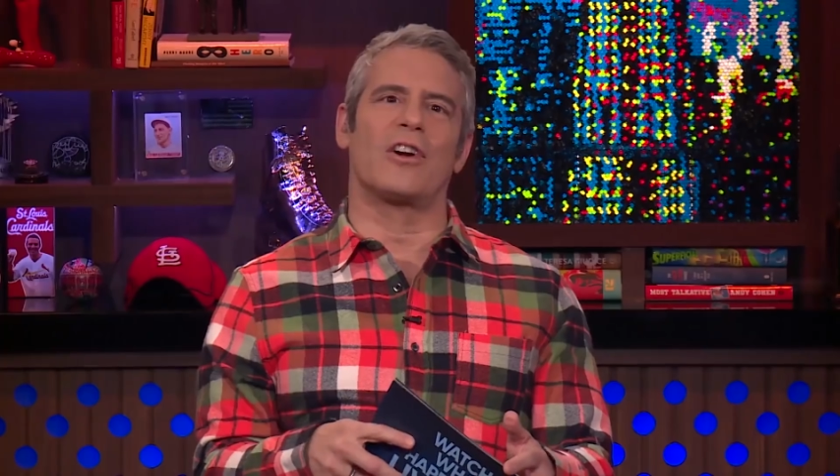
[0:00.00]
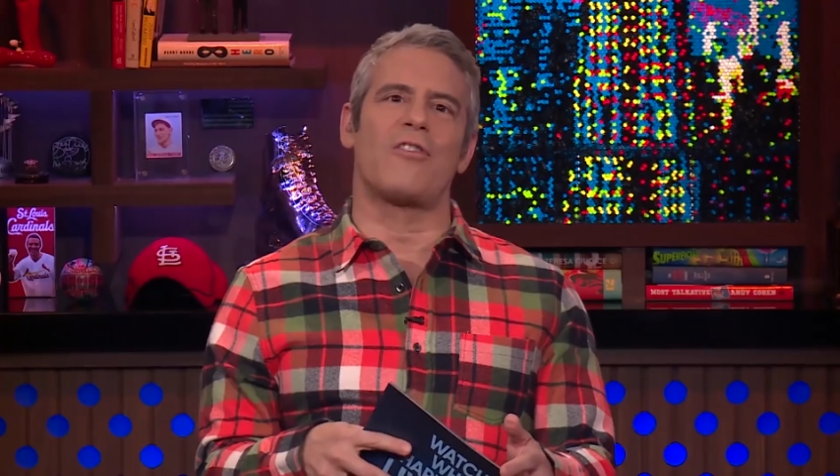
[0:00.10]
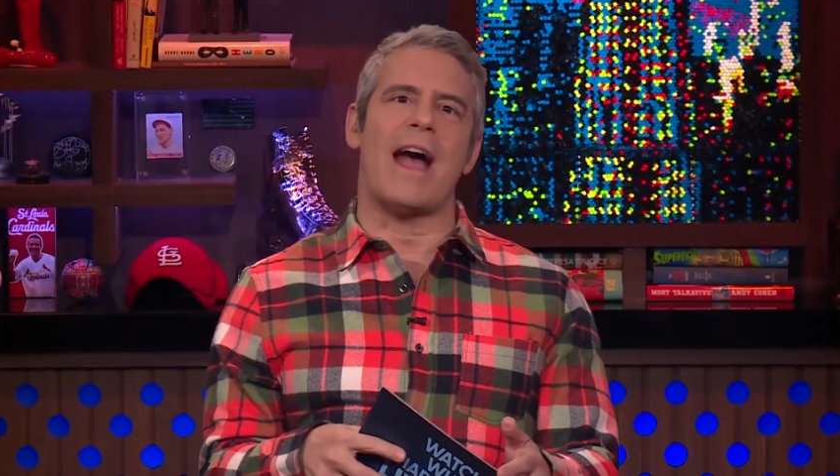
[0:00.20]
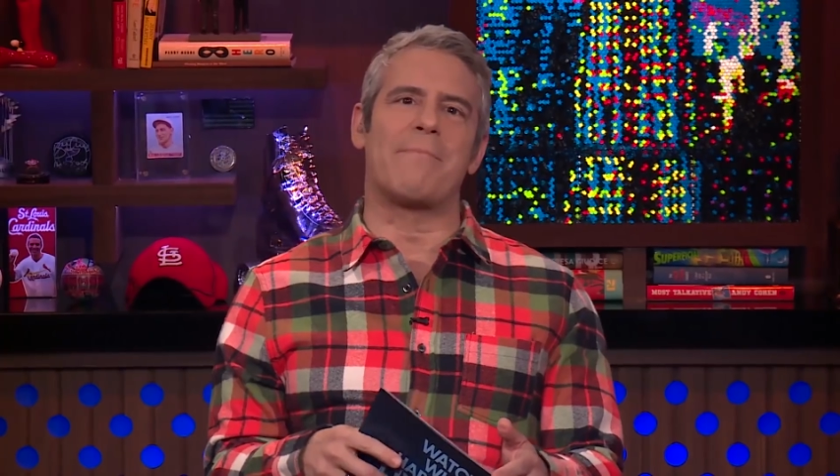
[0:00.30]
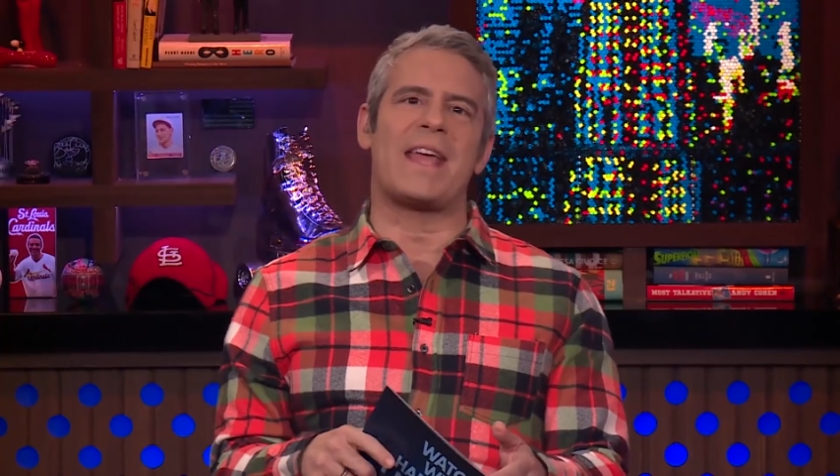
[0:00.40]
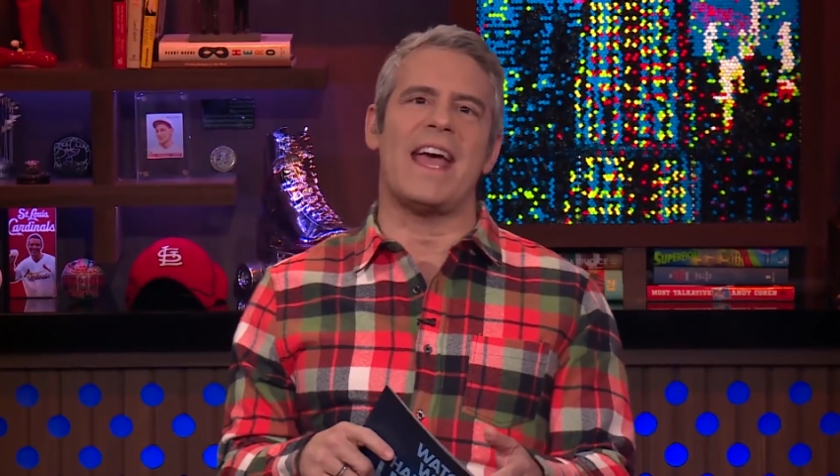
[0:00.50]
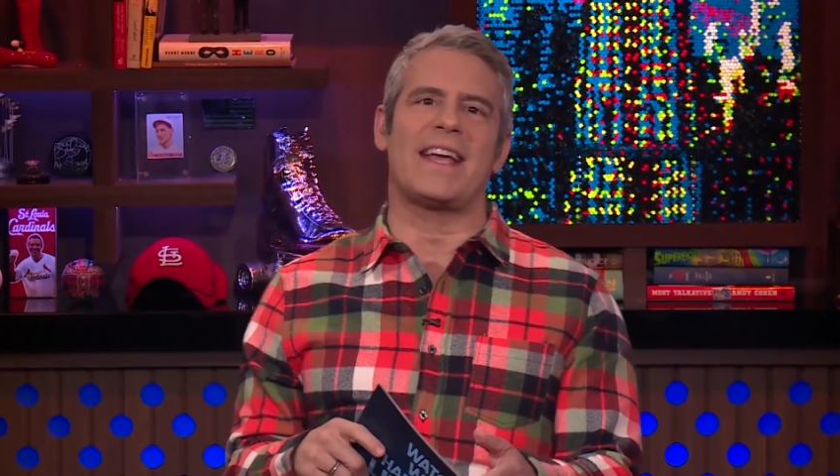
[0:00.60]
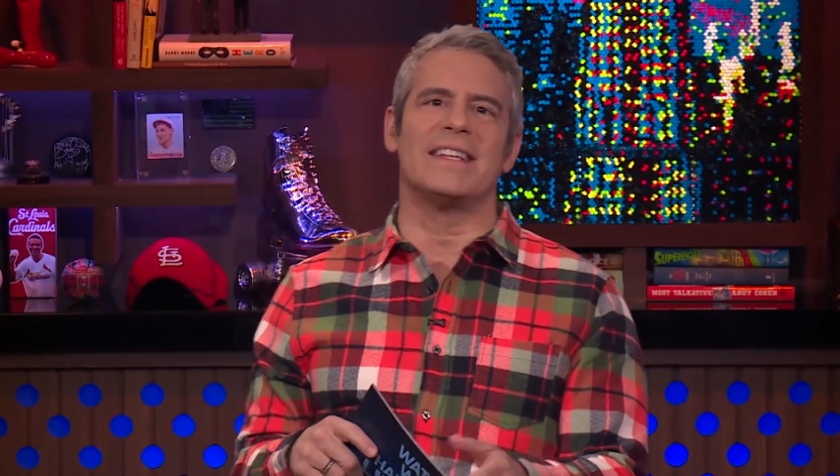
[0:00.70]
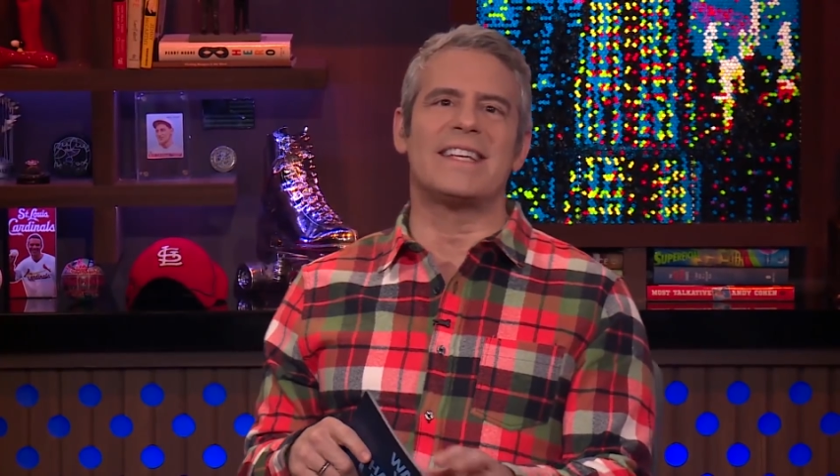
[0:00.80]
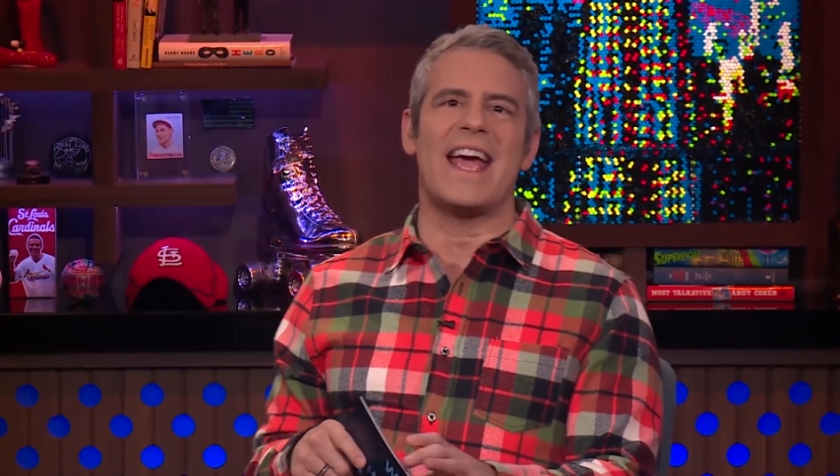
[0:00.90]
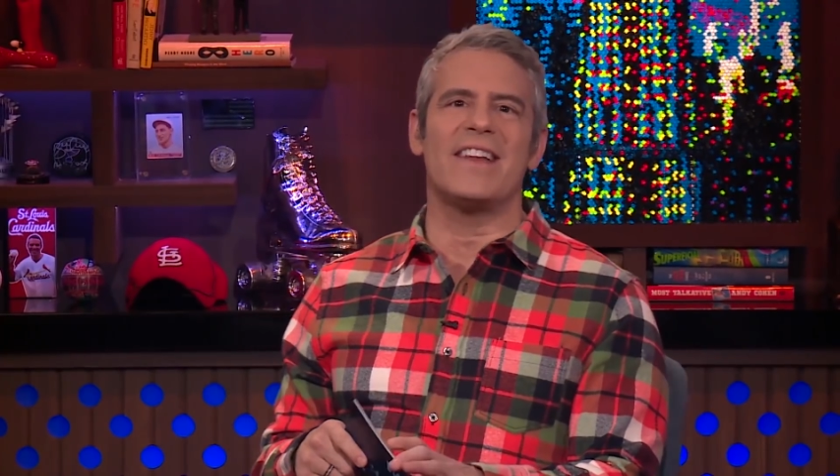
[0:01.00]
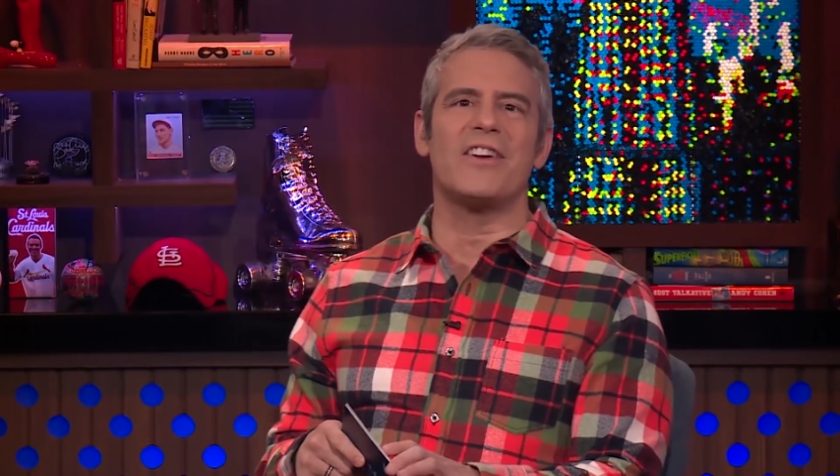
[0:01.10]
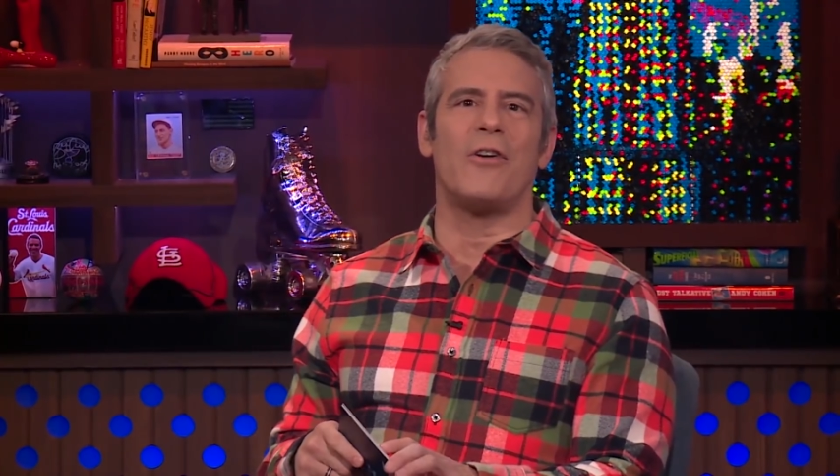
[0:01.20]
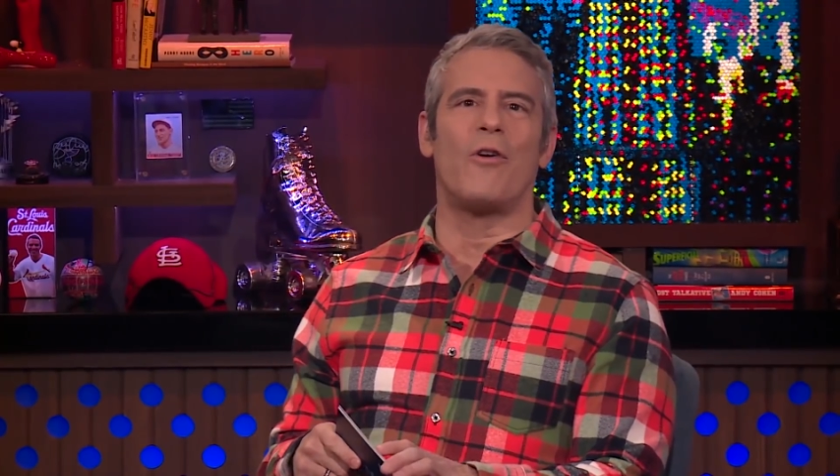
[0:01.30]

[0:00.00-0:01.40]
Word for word: a crab cake and Tanya